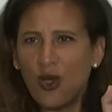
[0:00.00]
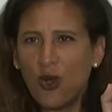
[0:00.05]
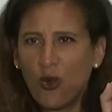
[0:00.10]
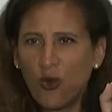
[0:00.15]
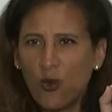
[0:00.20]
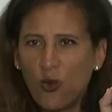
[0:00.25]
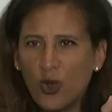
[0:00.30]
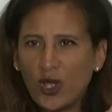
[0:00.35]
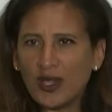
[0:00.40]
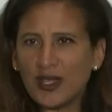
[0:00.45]

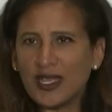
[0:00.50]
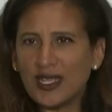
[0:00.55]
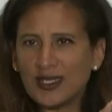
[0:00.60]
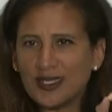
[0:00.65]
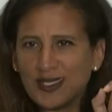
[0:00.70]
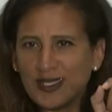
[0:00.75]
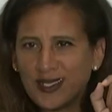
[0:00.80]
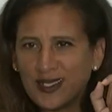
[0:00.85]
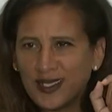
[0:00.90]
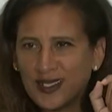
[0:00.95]
willing
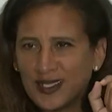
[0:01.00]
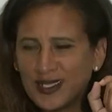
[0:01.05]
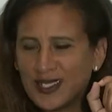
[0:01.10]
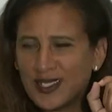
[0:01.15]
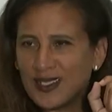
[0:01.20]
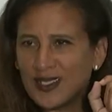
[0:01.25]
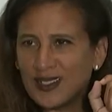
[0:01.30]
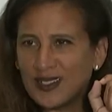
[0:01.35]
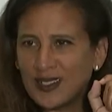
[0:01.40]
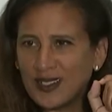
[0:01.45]
to,
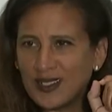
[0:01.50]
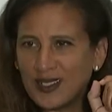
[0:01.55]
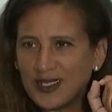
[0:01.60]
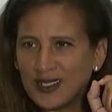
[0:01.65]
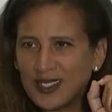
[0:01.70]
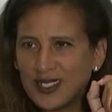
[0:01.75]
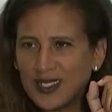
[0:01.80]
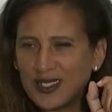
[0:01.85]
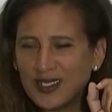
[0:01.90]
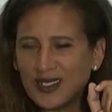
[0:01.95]

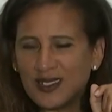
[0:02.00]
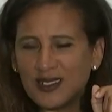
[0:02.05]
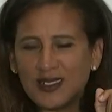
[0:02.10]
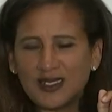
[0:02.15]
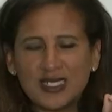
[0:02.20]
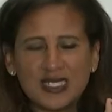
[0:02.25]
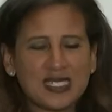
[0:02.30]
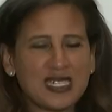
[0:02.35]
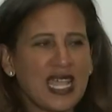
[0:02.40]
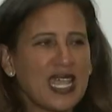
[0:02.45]
to,
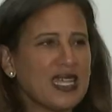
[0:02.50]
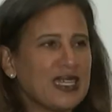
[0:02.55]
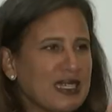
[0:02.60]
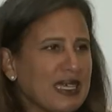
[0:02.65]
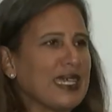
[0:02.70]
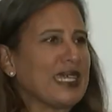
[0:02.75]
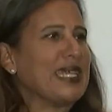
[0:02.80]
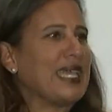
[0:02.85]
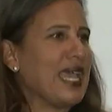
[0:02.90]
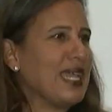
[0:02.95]
to stand against